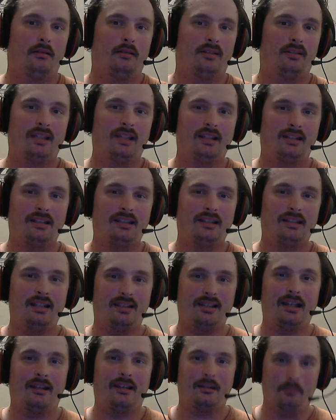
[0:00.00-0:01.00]

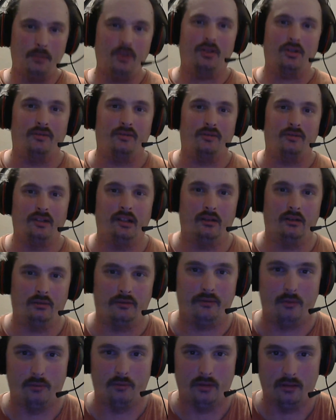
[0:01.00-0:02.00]
60-second music video,
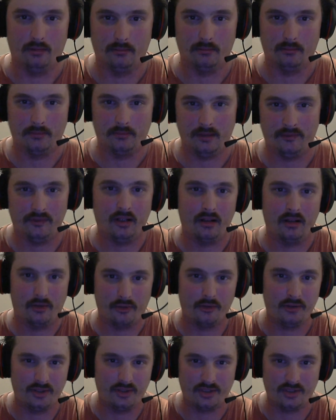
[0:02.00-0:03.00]
if you will, if not a
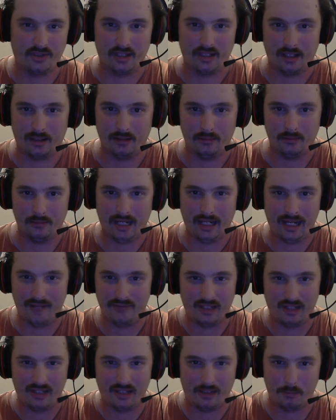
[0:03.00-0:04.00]
30-second. They
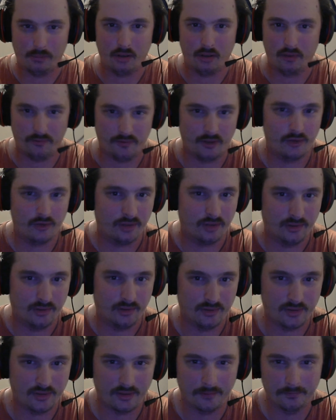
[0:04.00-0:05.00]
have like both
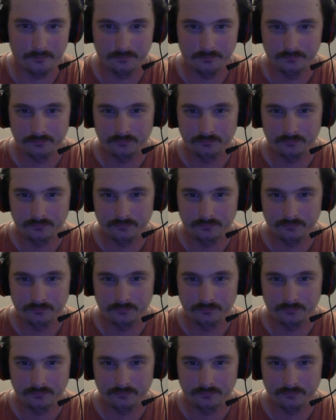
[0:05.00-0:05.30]
versions.